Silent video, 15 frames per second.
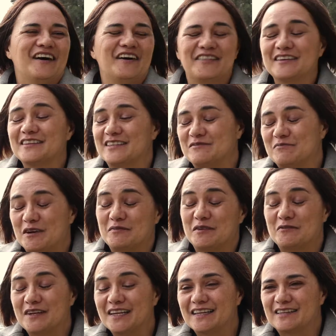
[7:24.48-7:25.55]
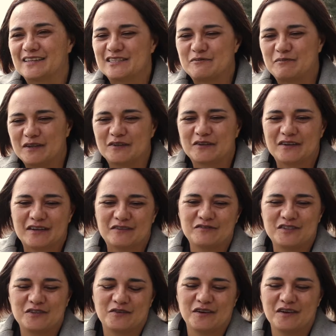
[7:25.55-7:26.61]
I think there might be willingness, but not
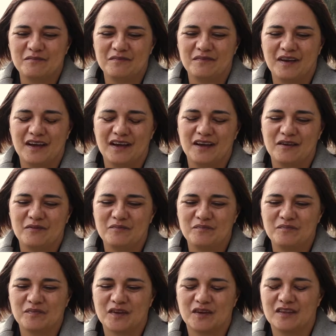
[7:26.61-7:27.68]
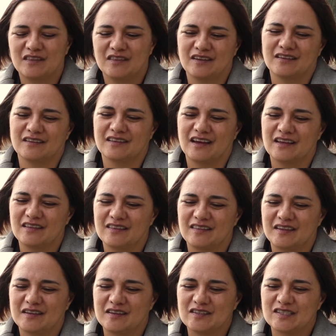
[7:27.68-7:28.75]
enough time. I think the other
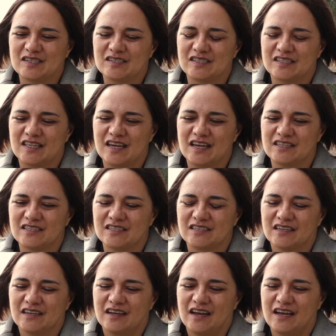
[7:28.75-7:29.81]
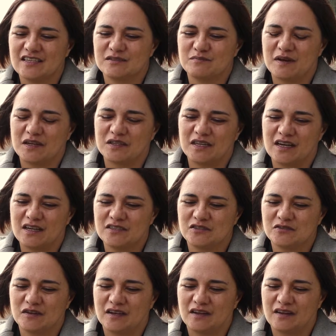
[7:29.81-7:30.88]
thing is that as
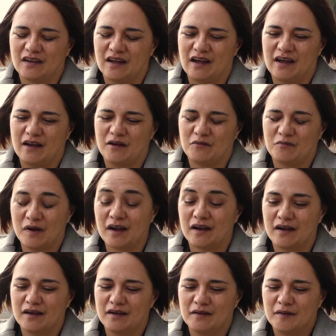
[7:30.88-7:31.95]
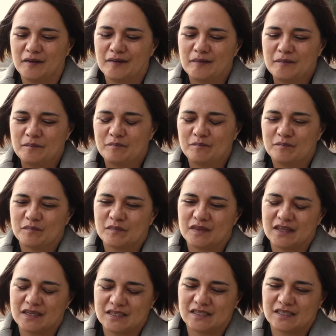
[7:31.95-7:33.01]
Mātātua waka,
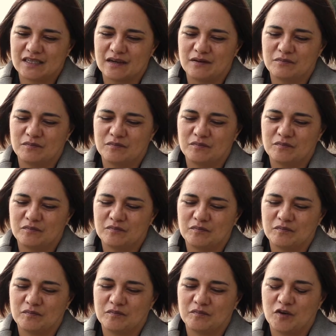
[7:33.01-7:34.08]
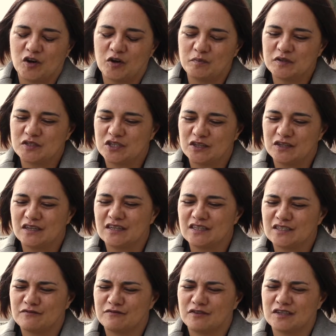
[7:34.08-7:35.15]
there's some
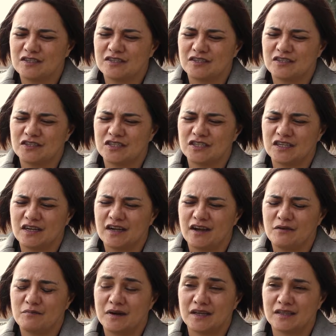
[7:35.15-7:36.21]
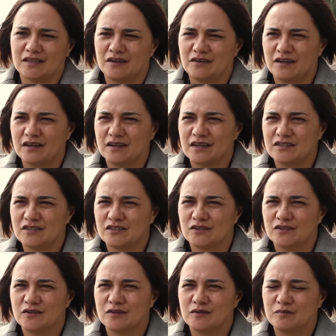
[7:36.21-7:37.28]
opportunities for us to share our mātauranga
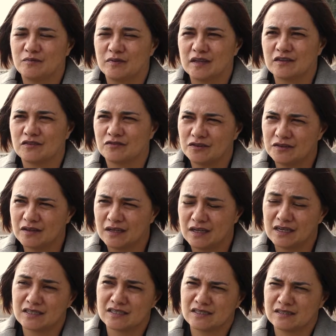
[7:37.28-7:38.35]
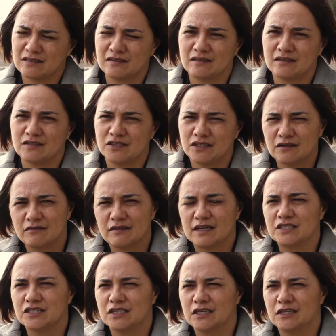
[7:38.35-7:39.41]
to bring through the next
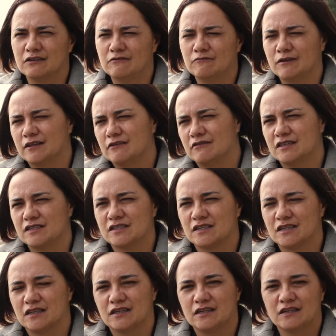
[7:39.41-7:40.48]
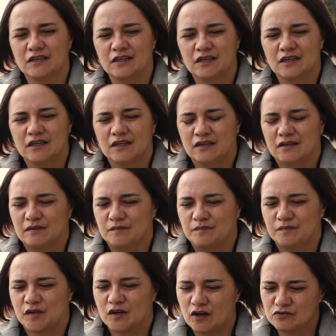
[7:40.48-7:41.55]
generation, whether it's in
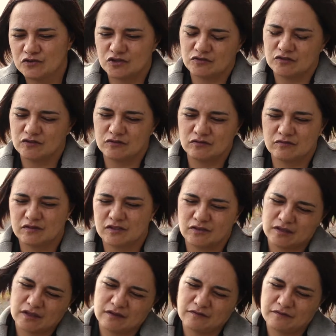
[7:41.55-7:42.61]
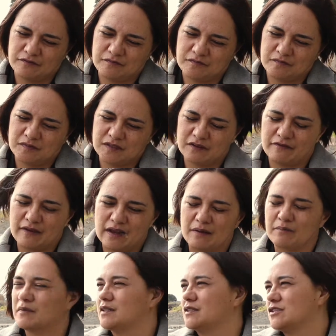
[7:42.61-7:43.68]
cultural sort of
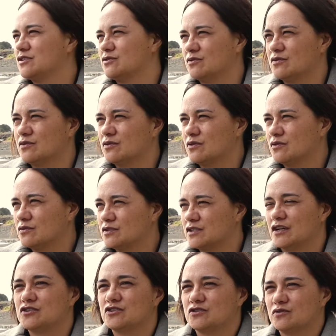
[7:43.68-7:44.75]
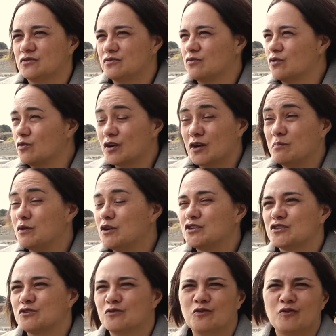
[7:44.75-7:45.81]
development or social or
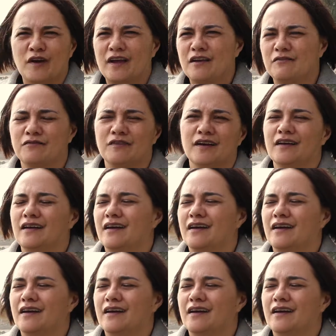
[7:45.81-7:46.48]
commercial, or have